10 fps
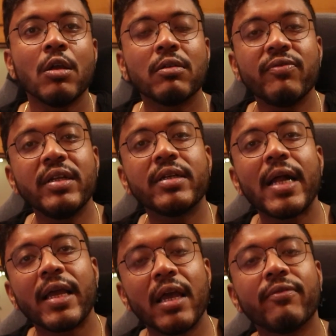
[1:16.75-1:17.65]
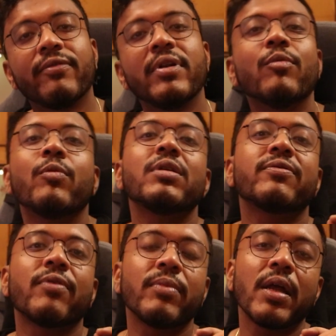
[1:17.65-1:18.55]
So we track every moment
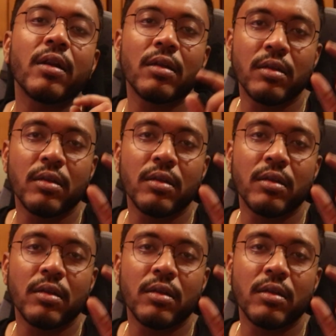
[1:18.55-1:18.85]
from there.